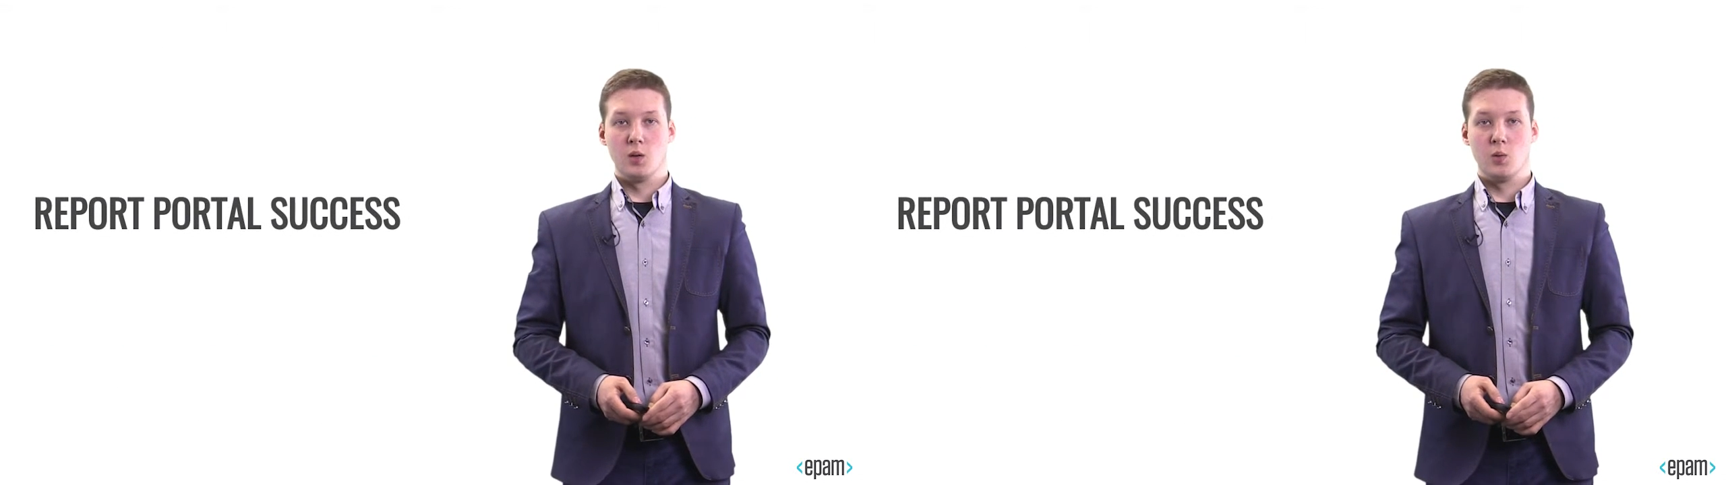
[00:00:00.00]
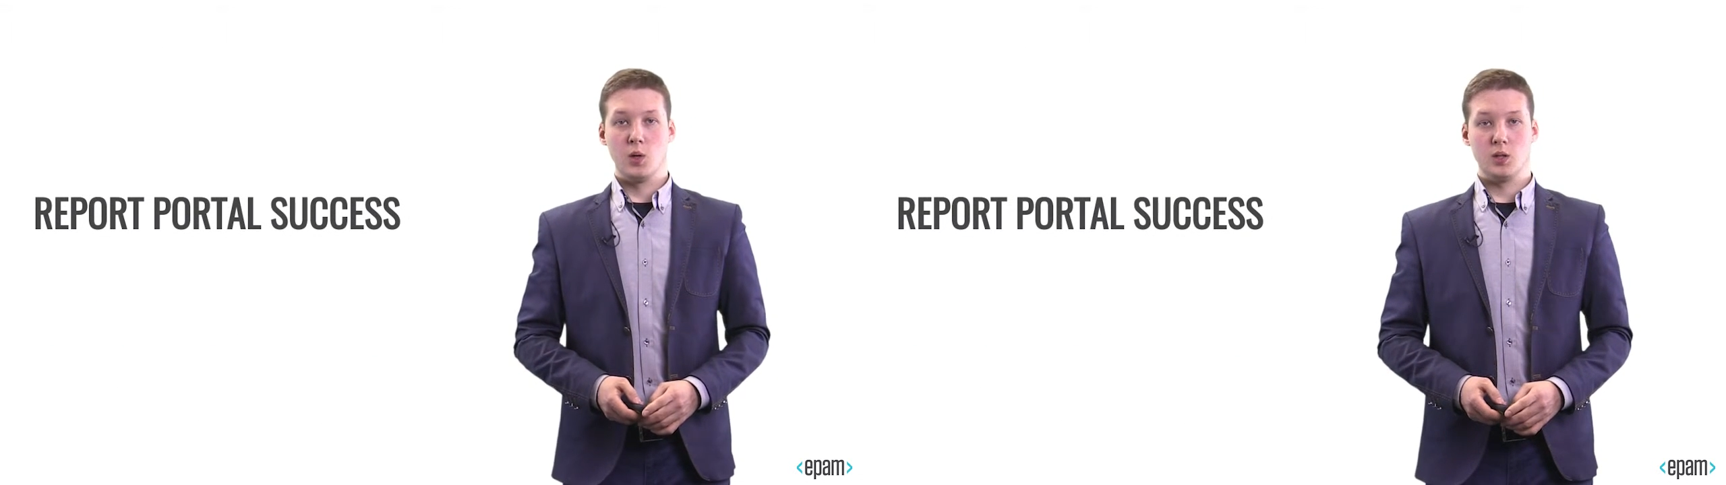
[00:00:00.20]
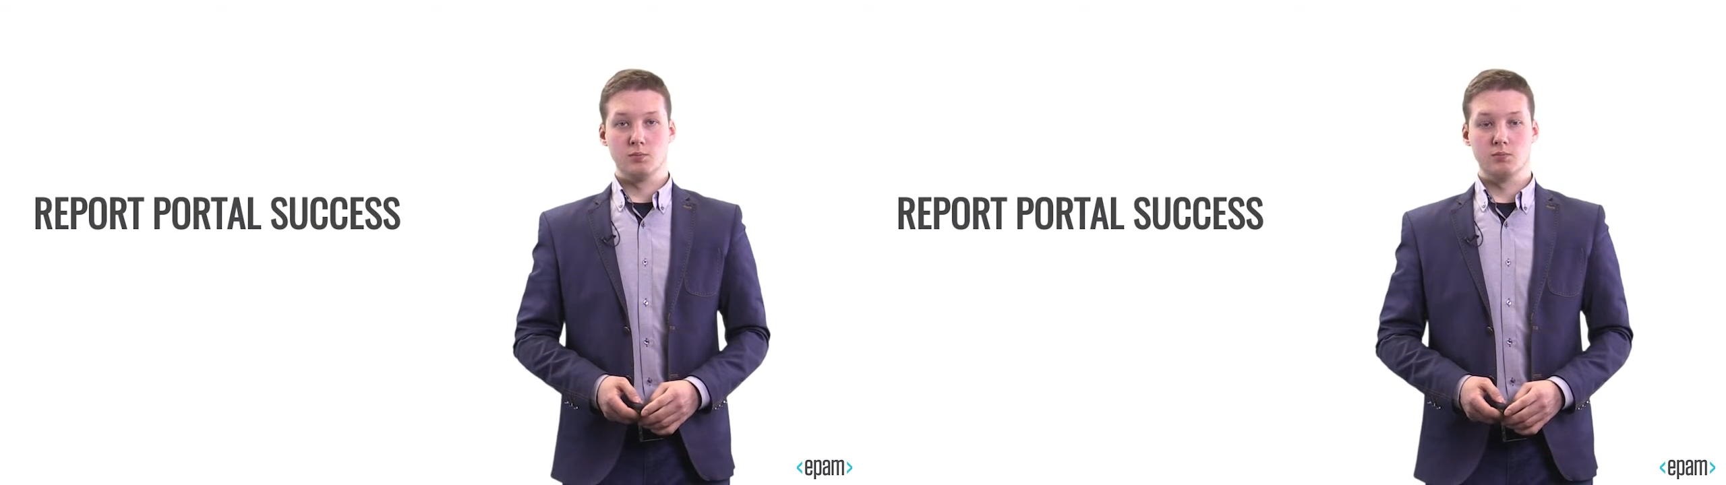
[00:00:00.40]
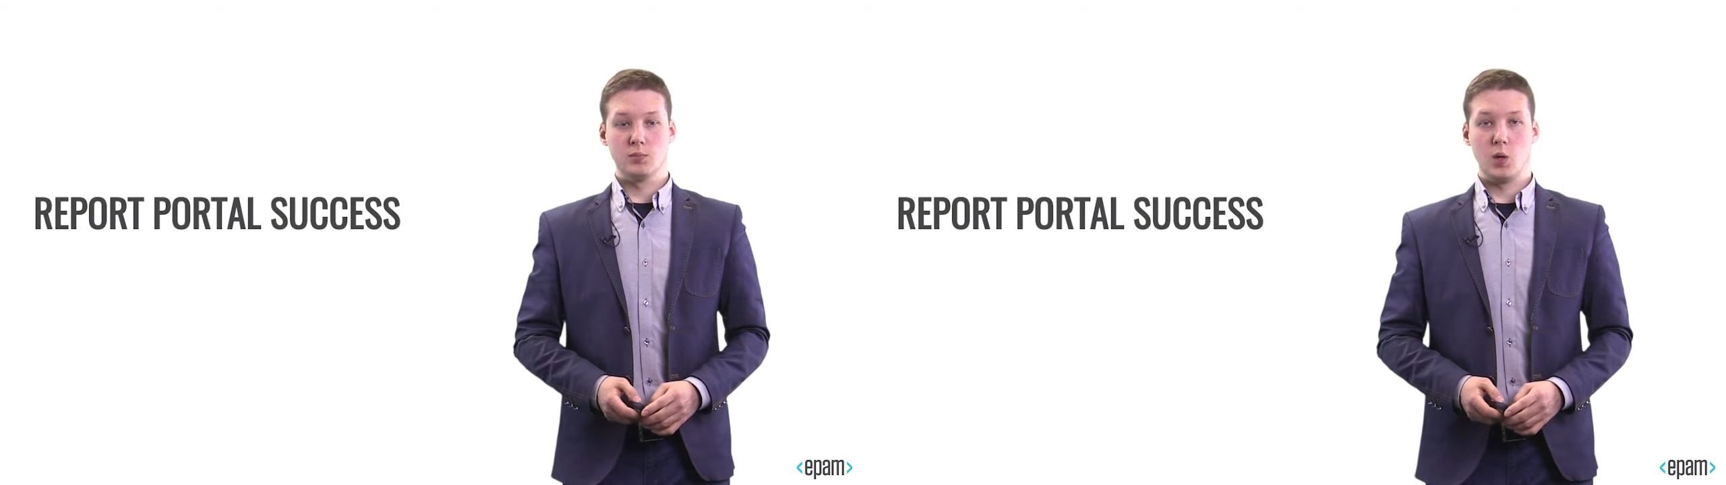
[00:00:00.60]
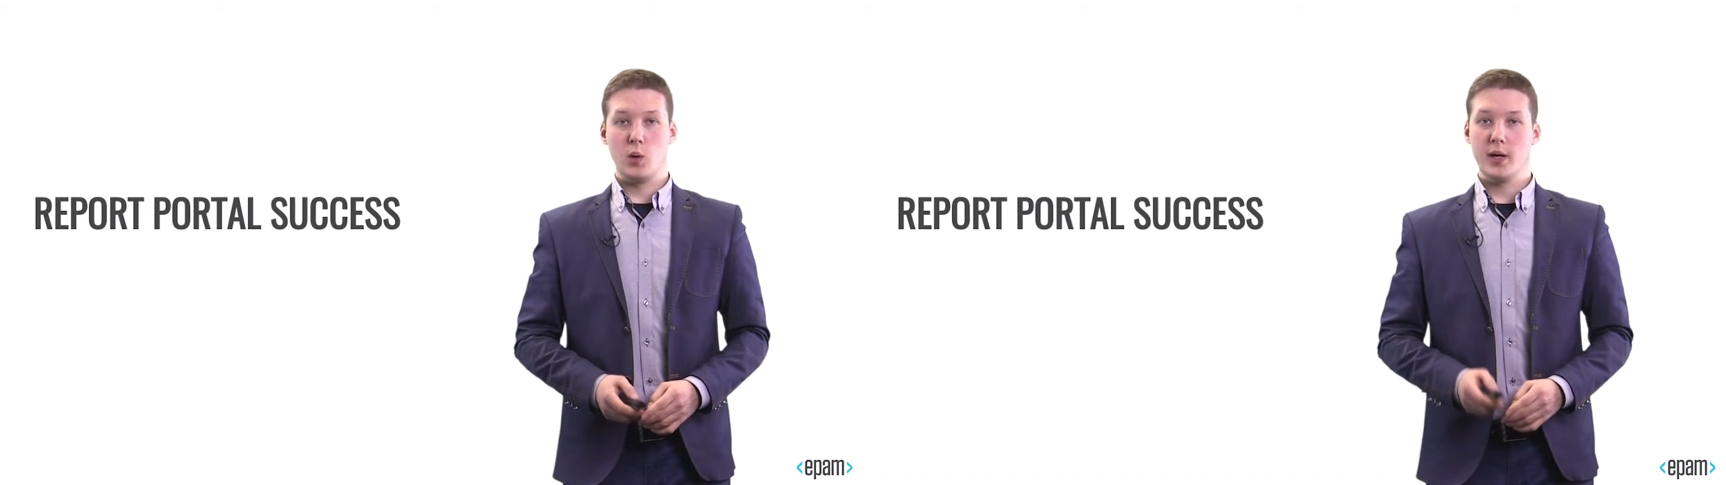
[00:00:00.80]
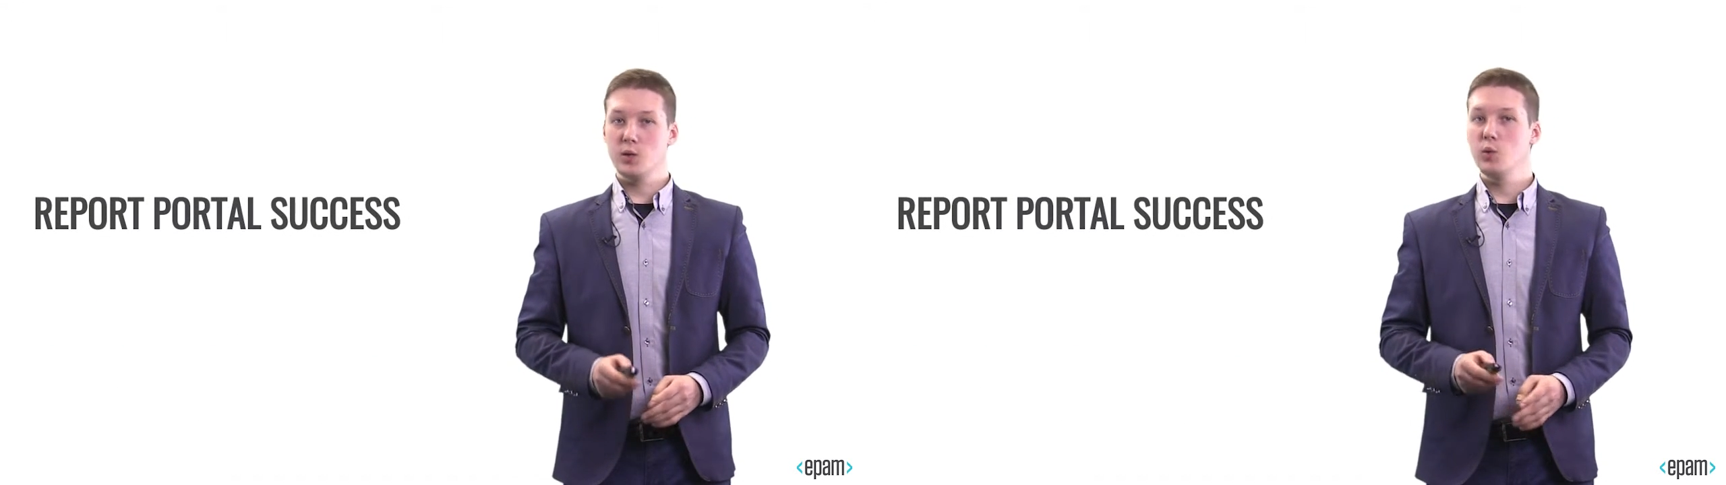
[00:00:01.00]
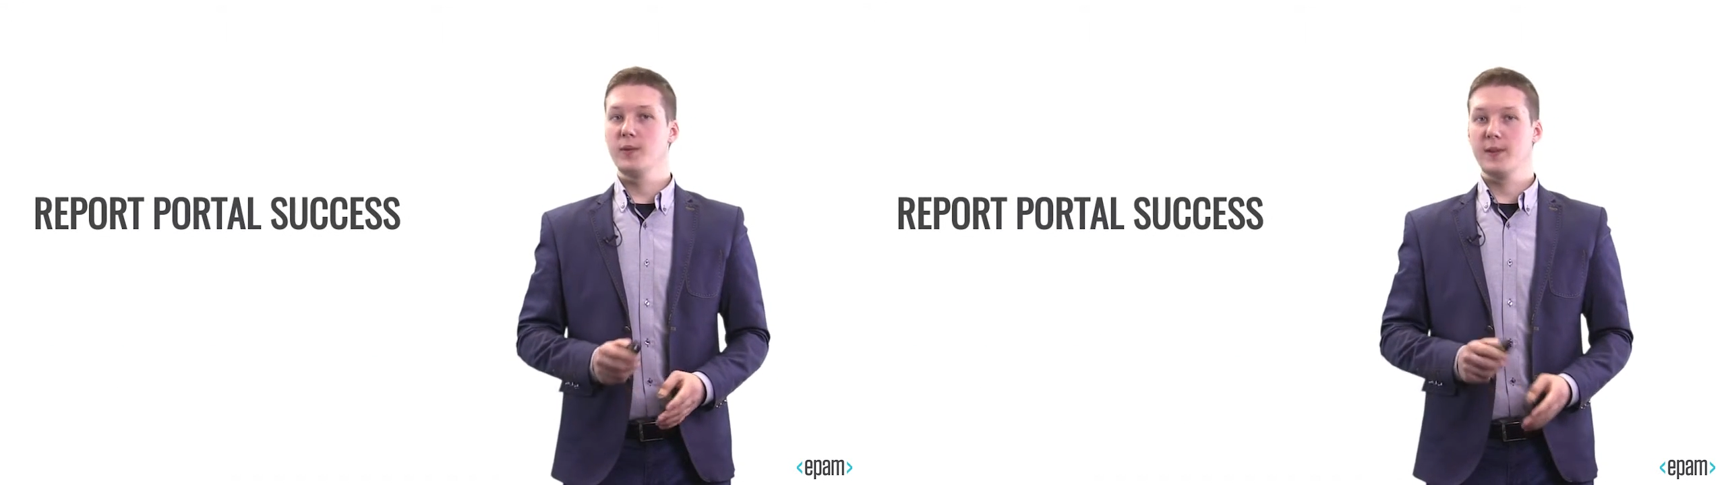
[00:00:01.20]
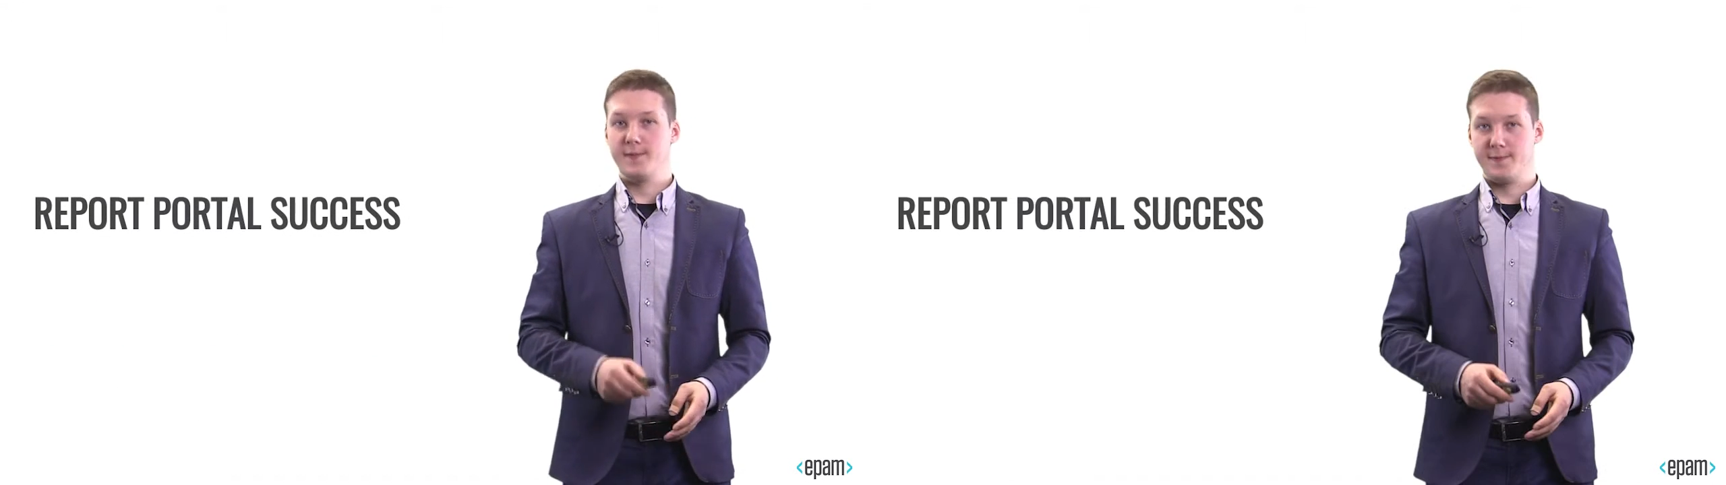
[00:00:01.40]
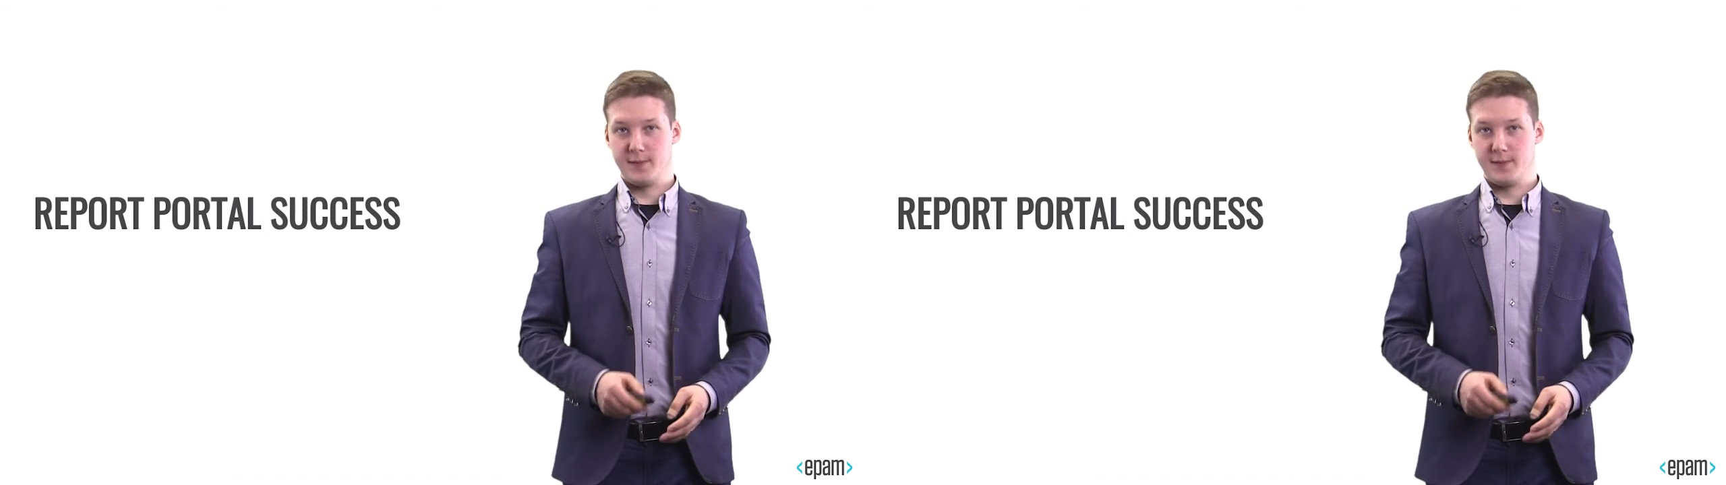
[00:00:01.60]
Well, why do we